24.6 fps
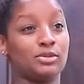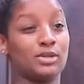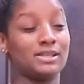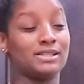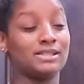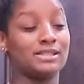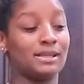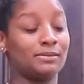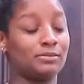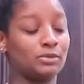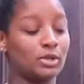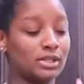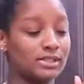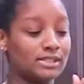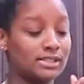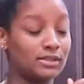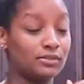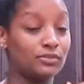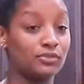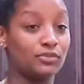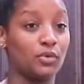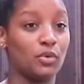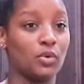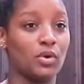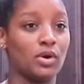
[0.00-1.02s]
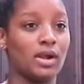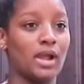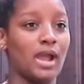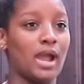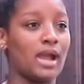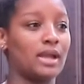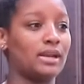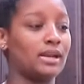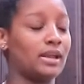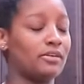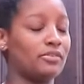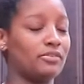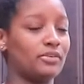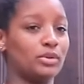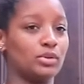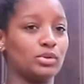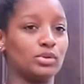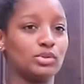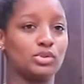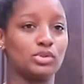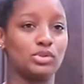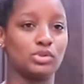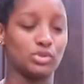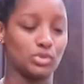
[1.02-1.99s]
So I slept until four, and I
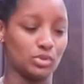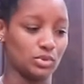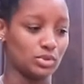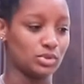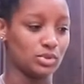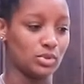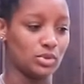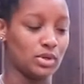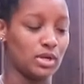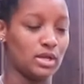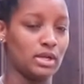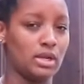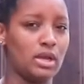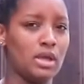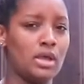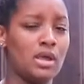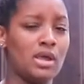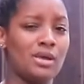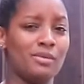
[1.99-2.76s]
feel so, so good.